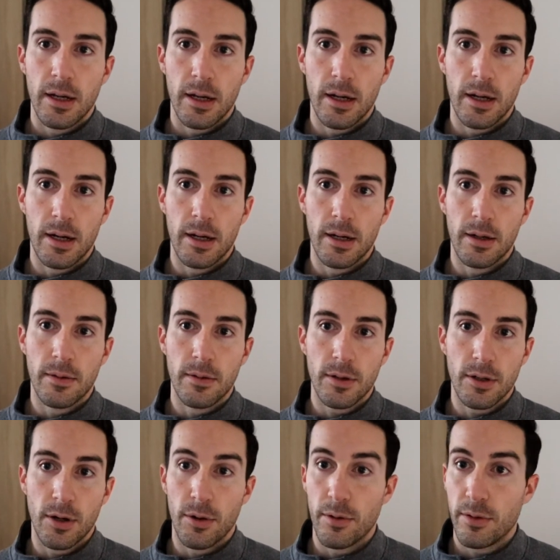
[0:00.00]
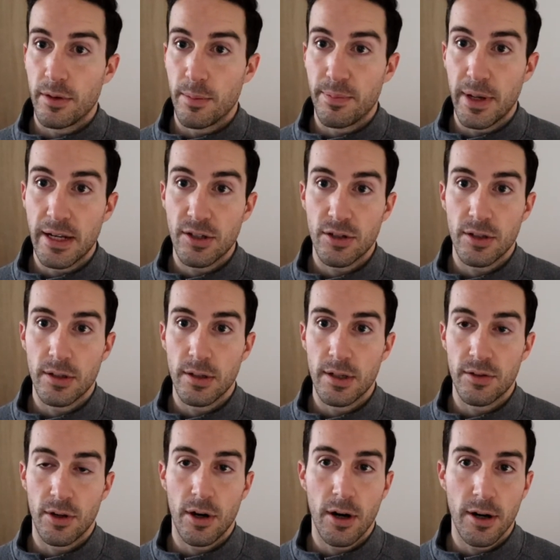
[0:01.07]
the patient
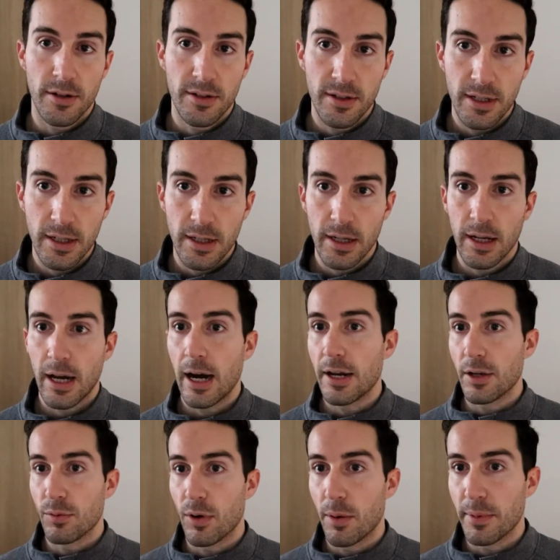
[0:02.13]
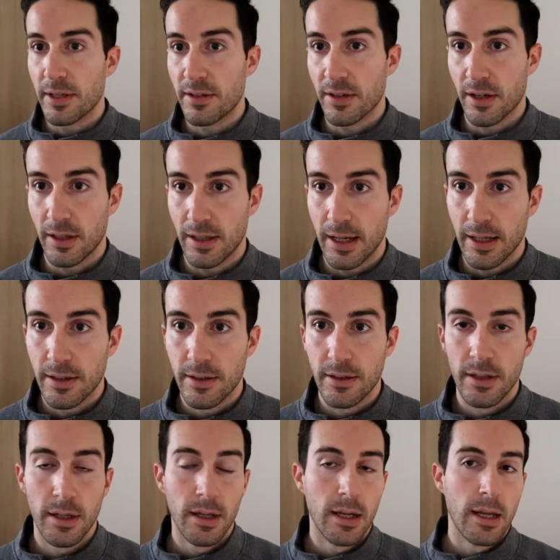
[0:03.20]
is a hard stick. How do you want me to
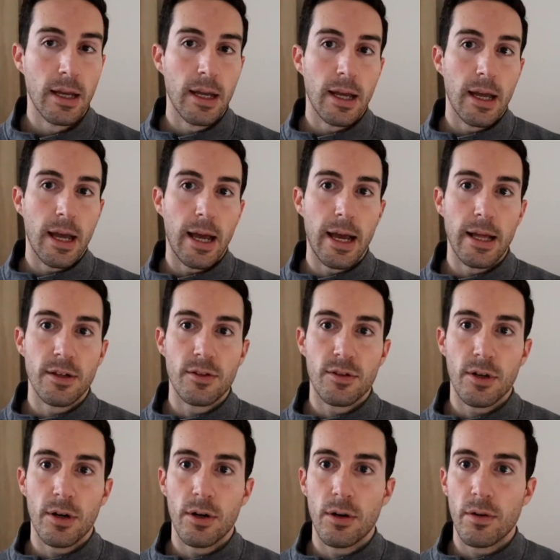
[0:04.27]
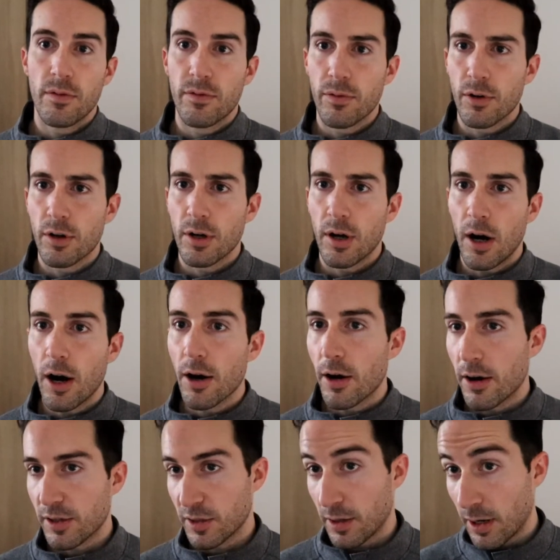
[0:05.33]
collect? And so for
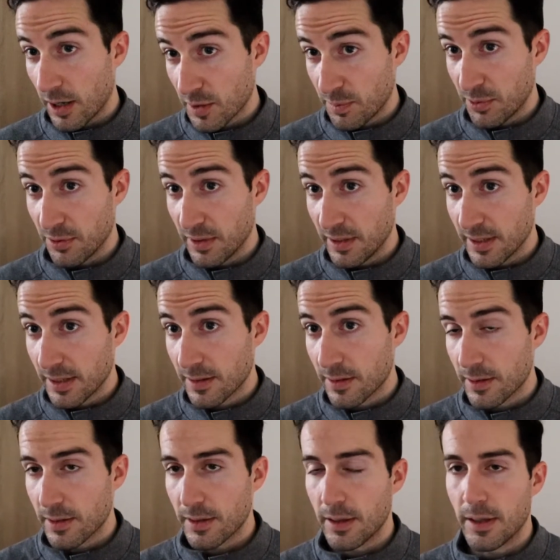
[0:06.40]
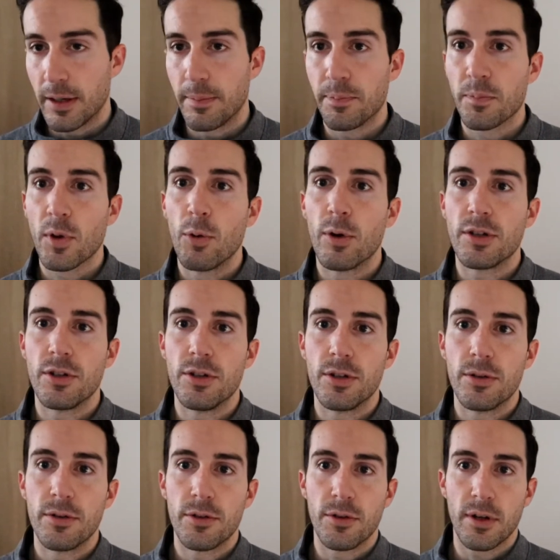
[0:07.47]
our hospital at least, what you
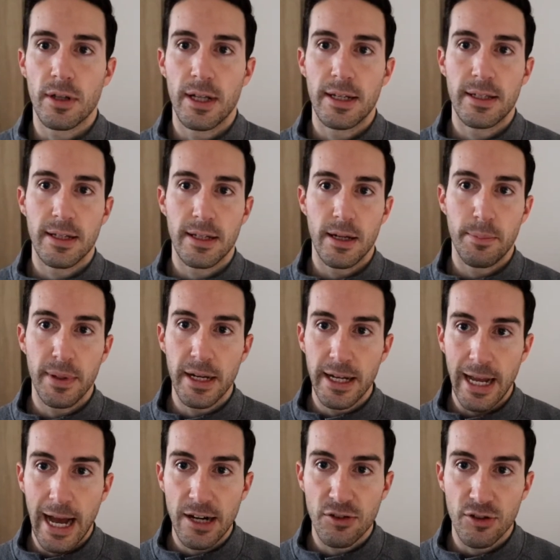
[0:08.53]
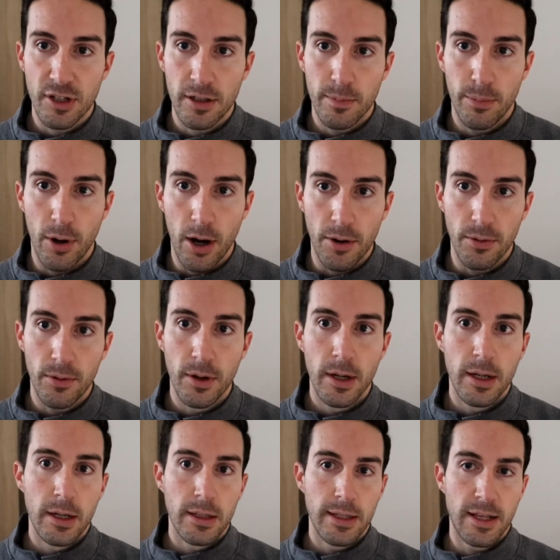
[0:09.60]
do is you collect it in a pediatric bottle.
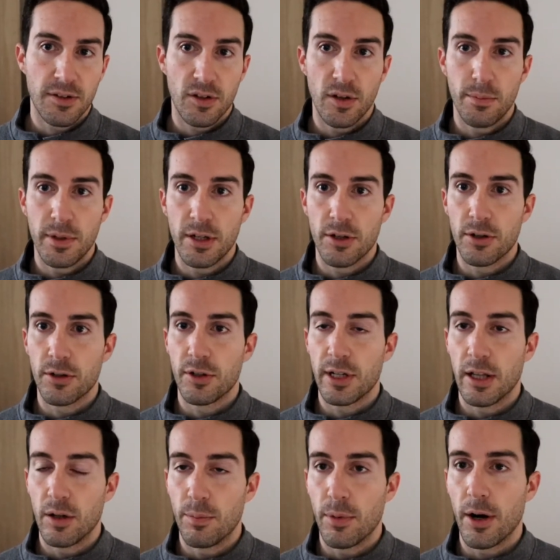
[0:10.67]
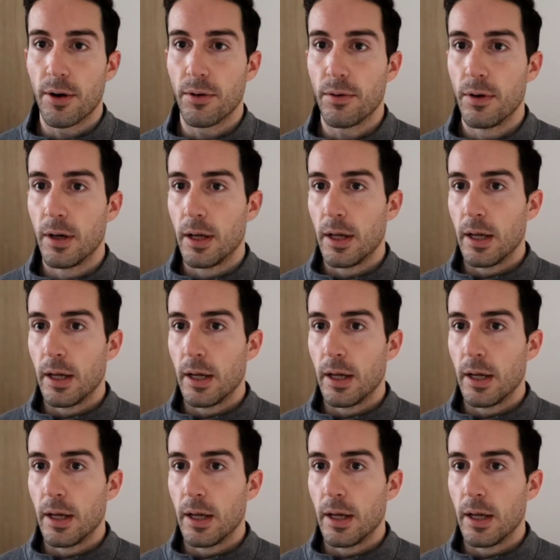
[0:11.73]
That's going to be your yellow bottle,